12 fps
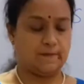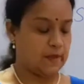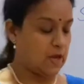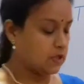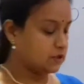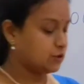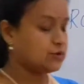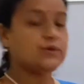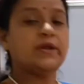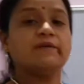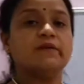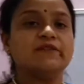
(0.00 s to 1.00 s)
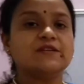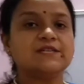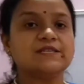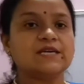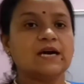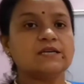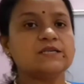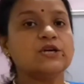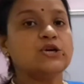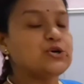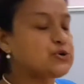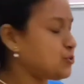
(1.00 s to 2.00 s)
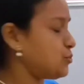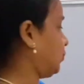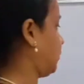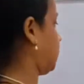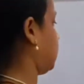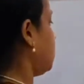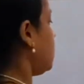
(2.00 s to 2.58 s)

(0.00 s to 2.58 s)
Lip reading: So today we will discuss roots.